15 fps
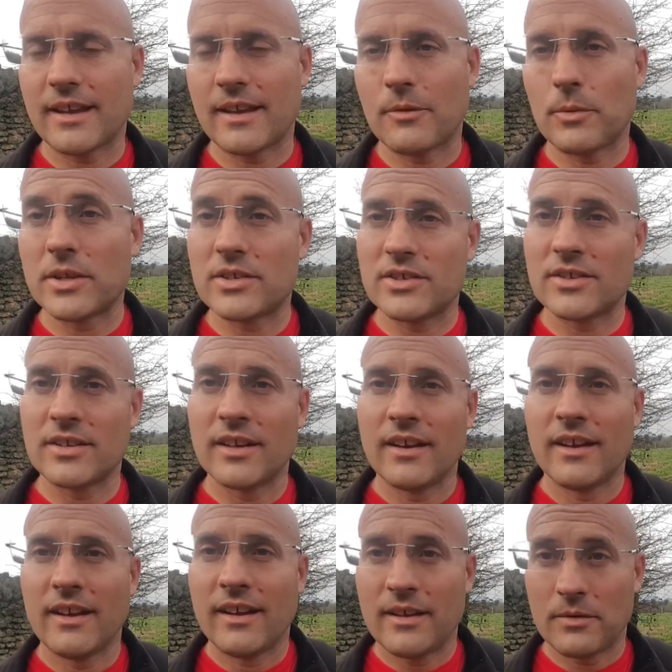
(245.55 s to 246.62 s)
which
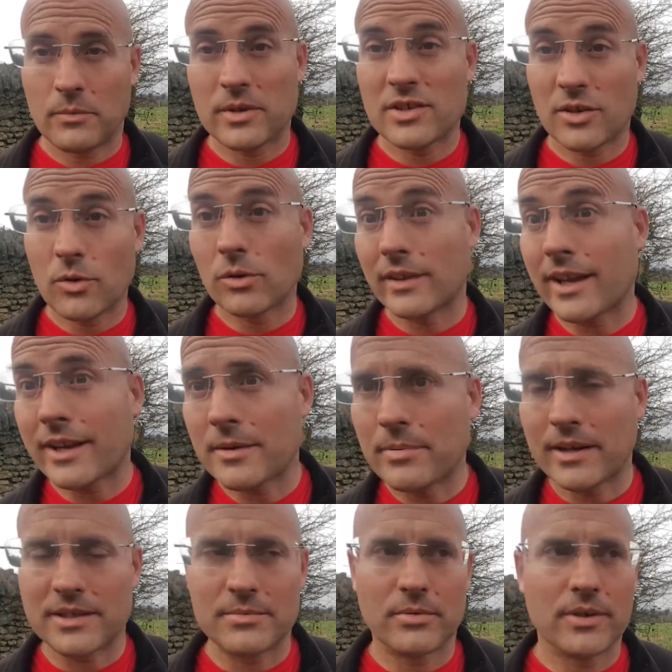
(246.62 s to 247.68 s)
are called
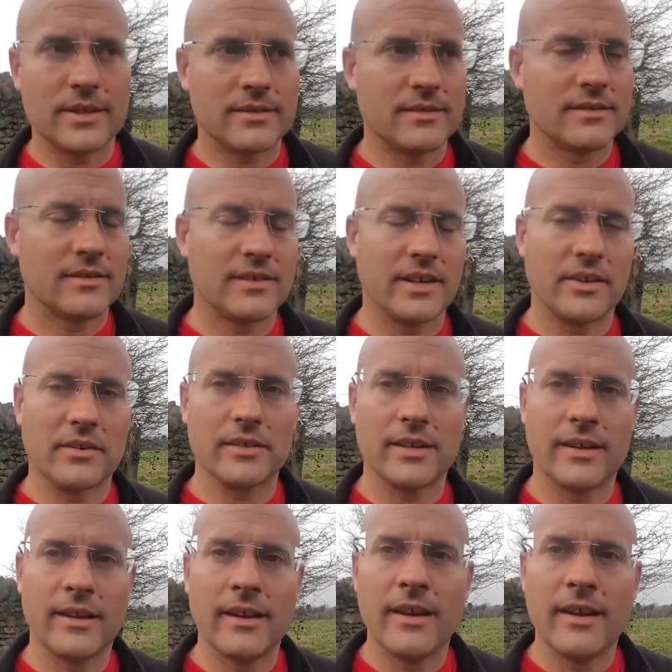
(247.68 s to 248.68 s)
acupuncture points generally,